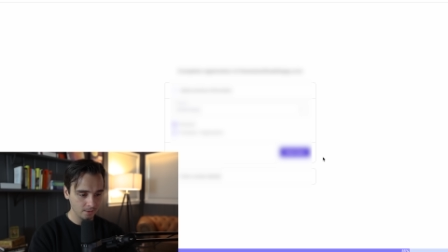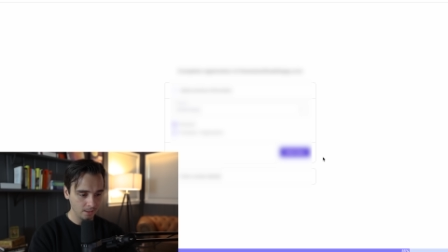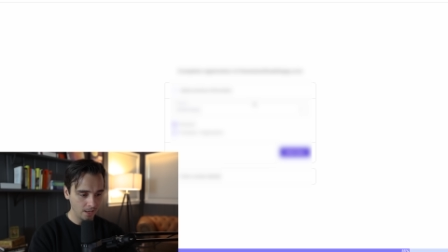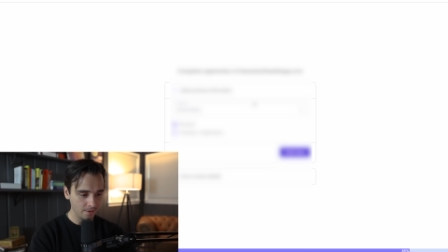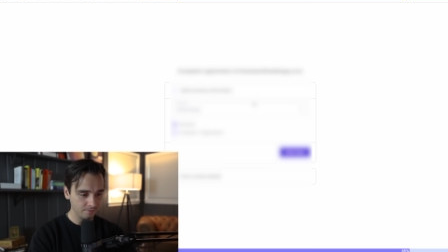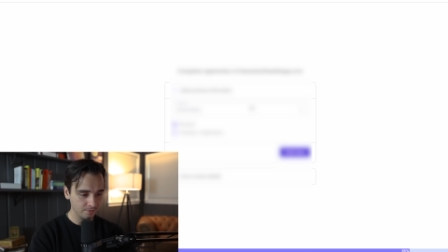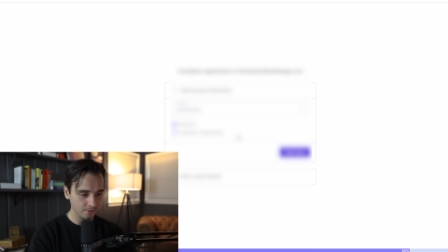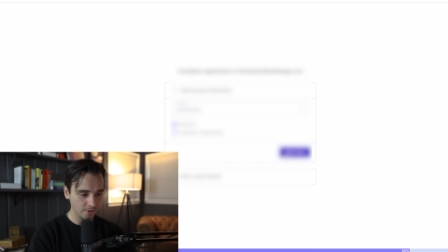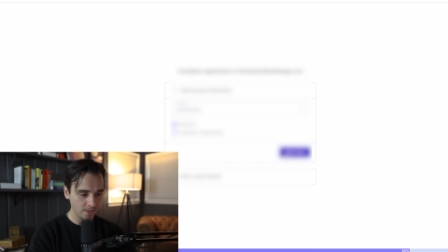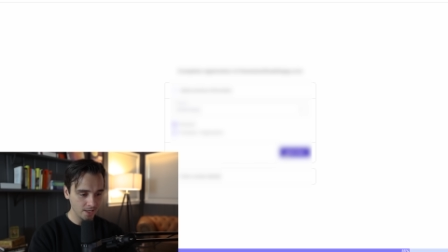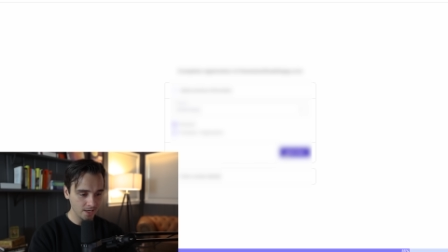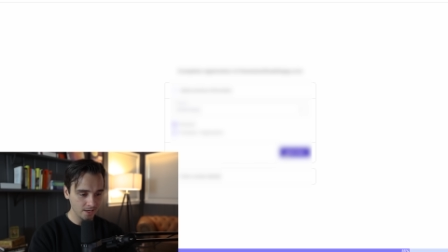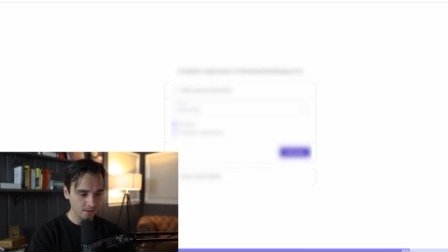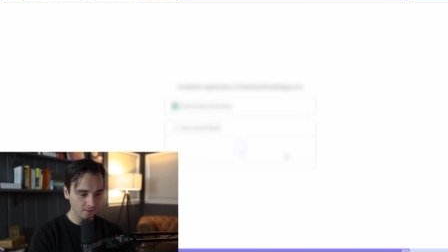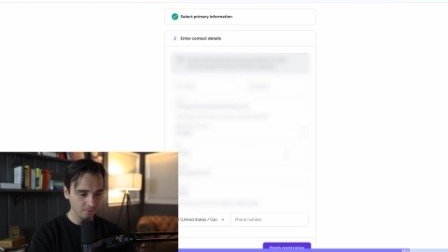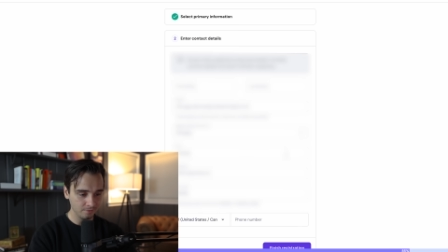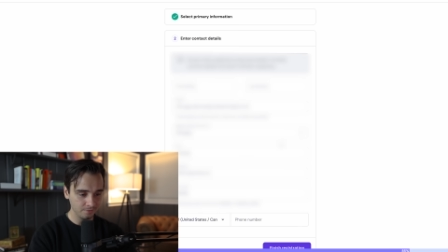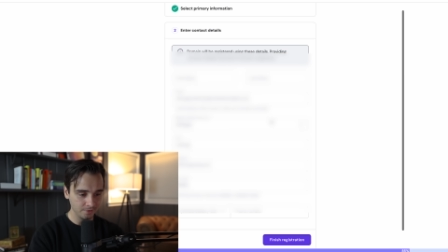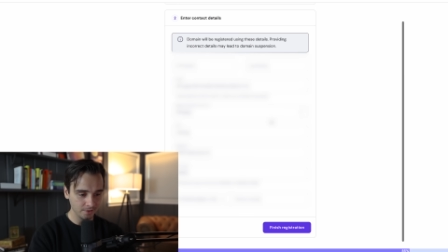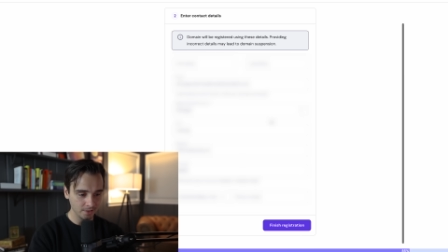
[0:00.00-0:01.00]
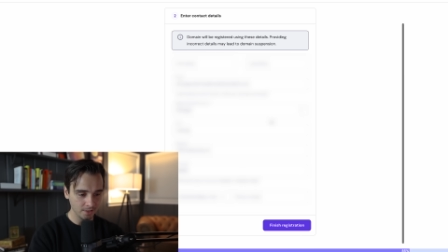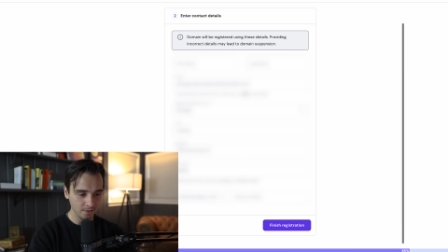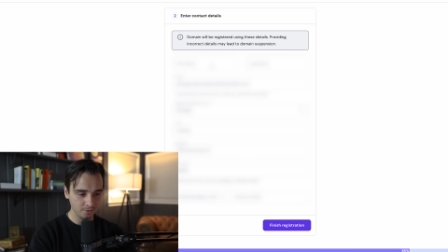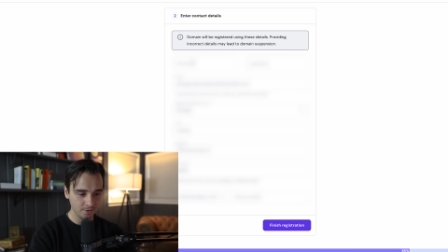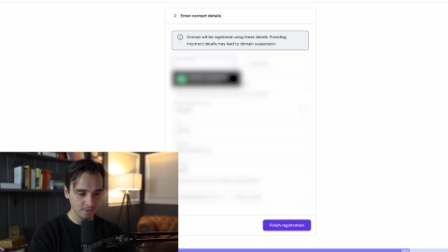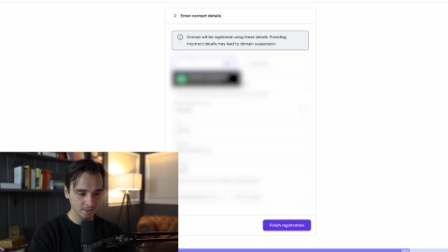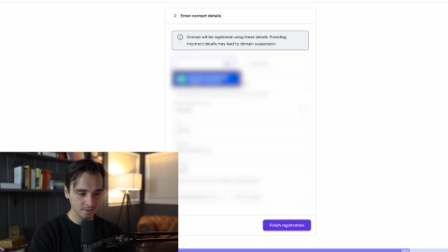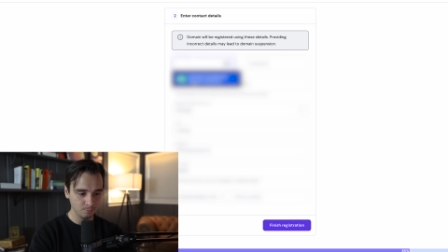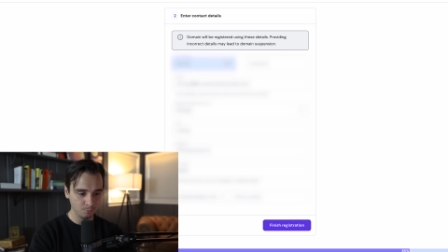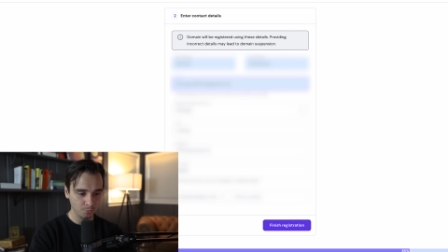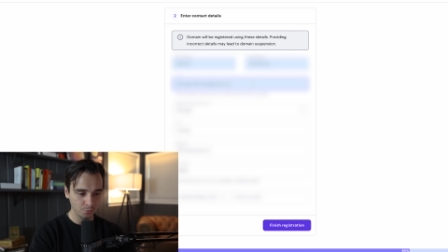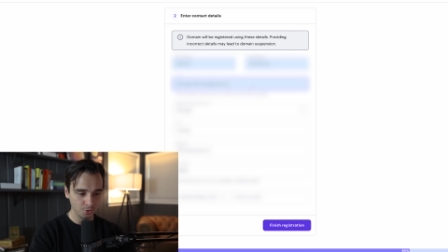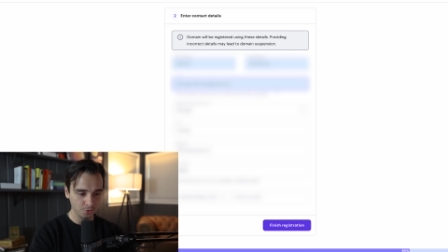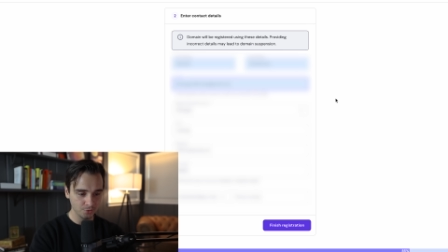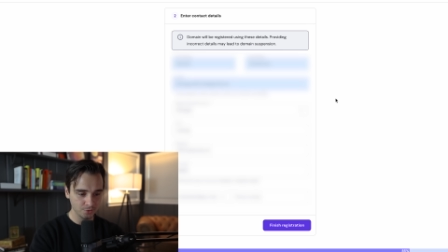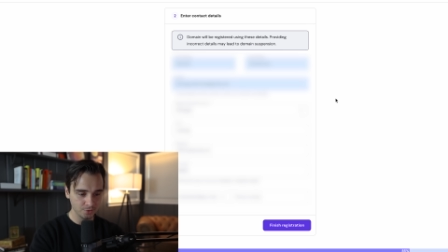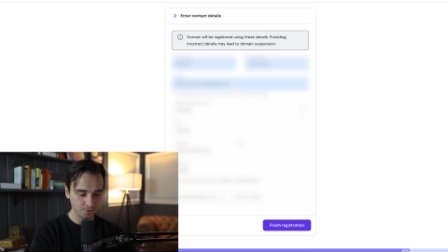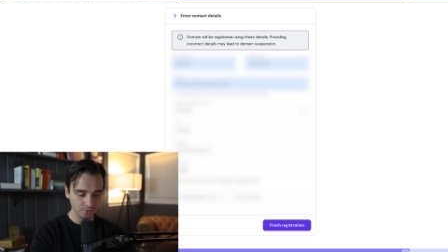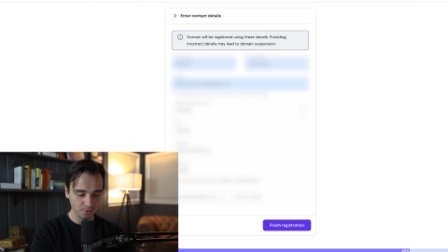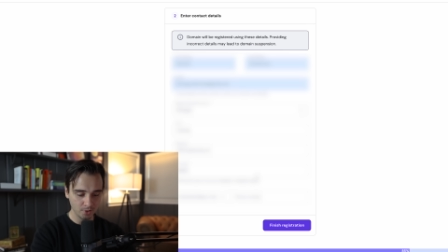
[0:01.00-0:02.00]
After that, I'll fill out this
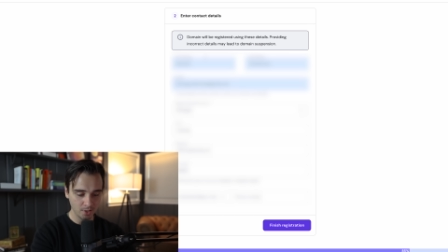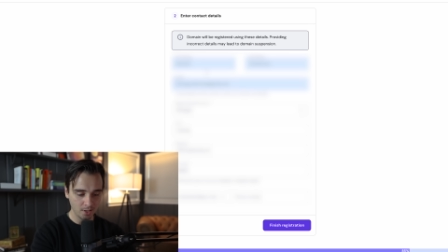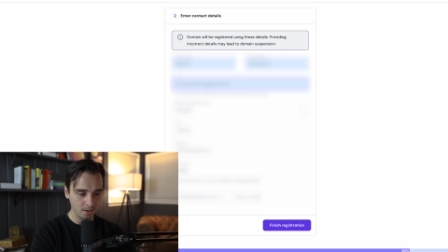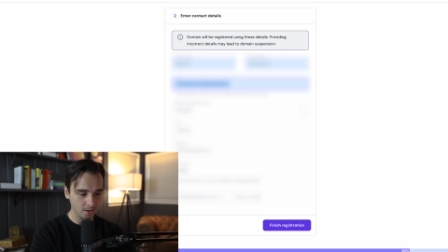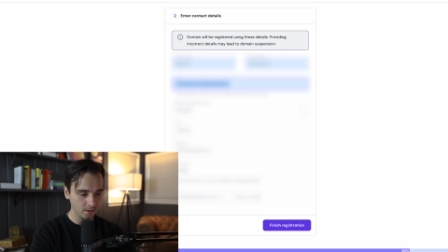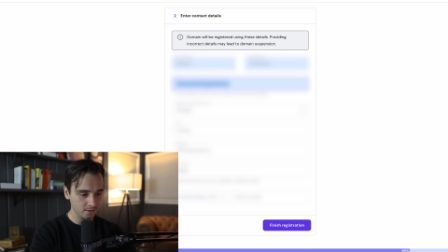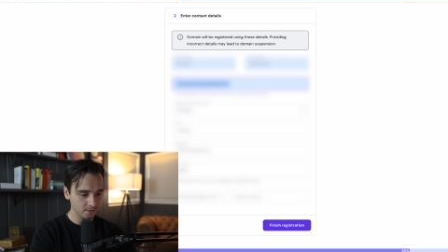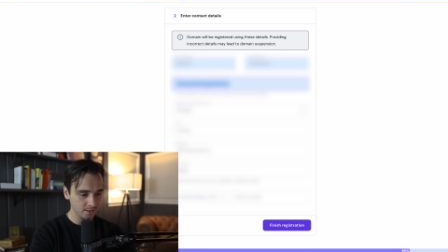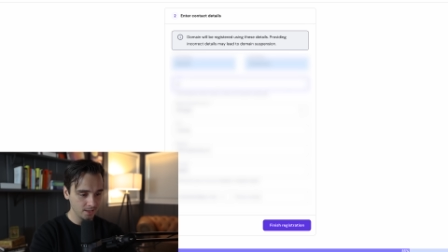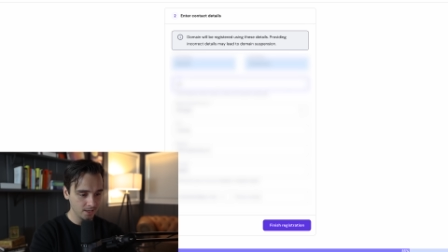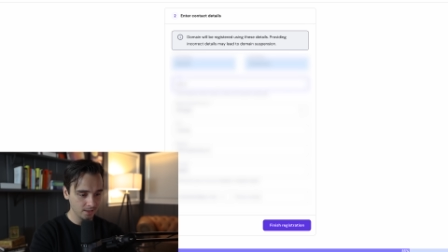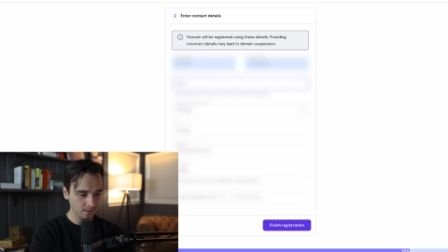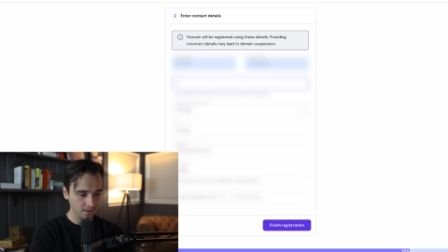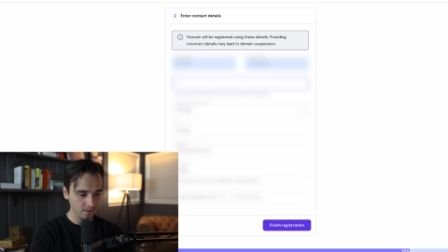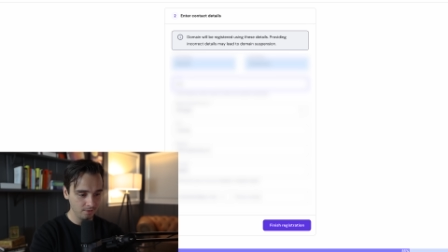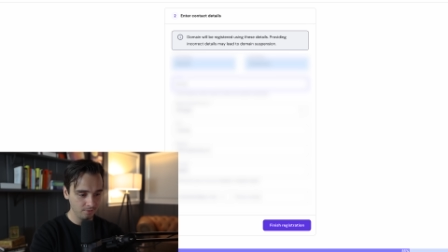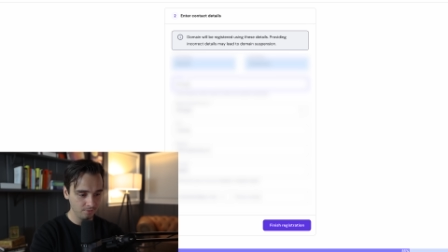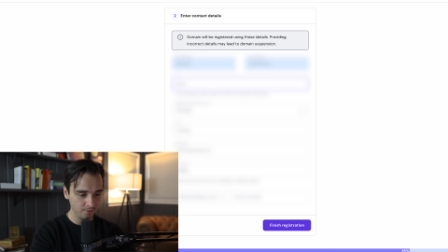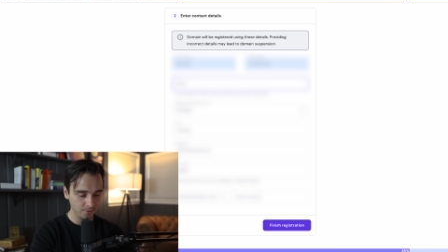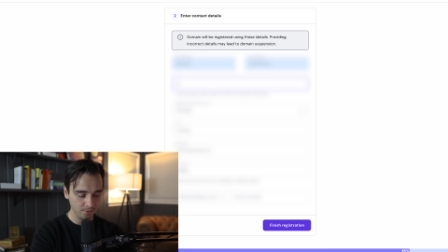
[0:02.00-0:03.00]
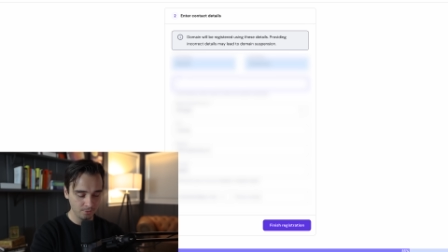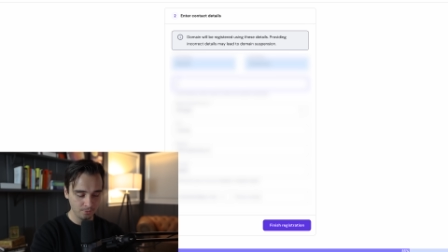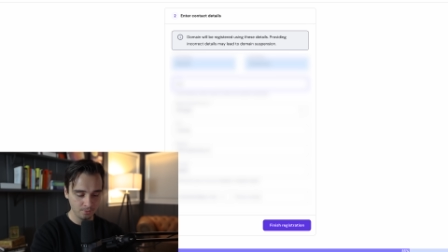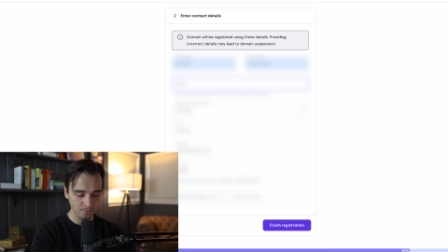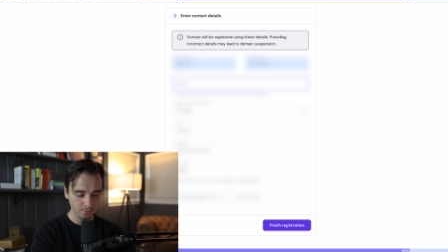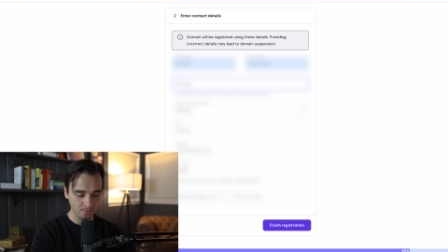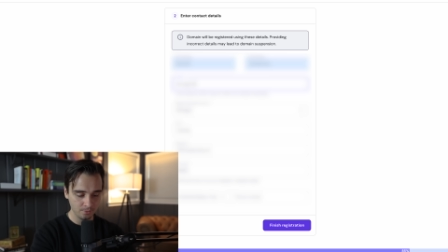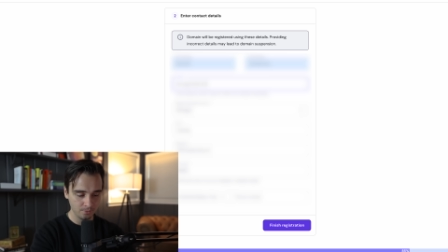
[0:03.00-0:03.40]
personal contact info.